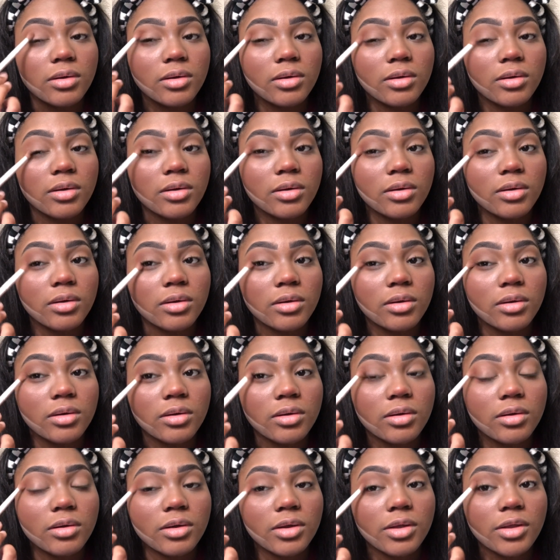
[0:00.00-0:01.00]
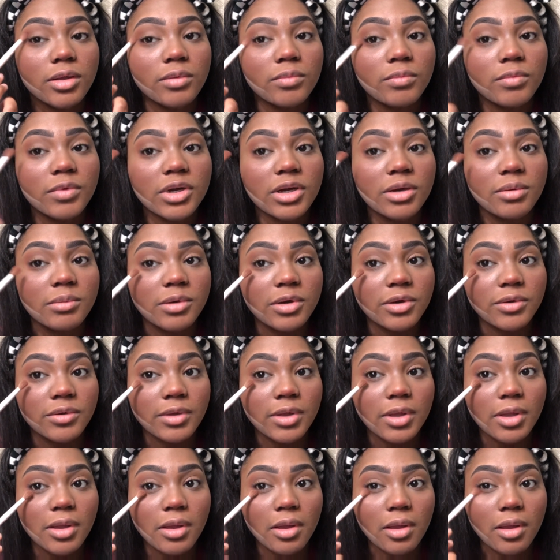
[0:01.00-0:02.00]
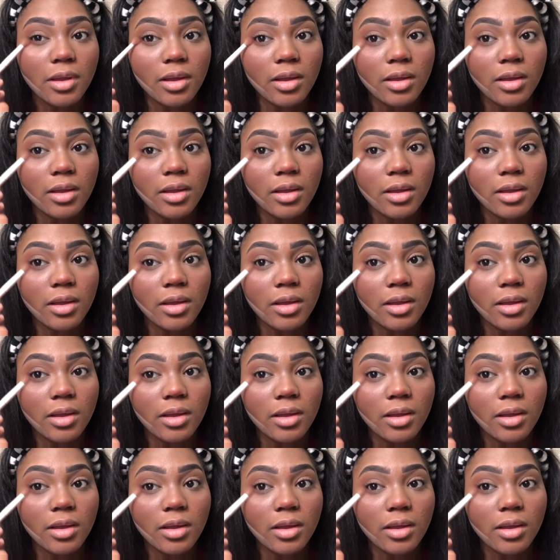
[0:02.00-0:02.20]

and what I'm doing.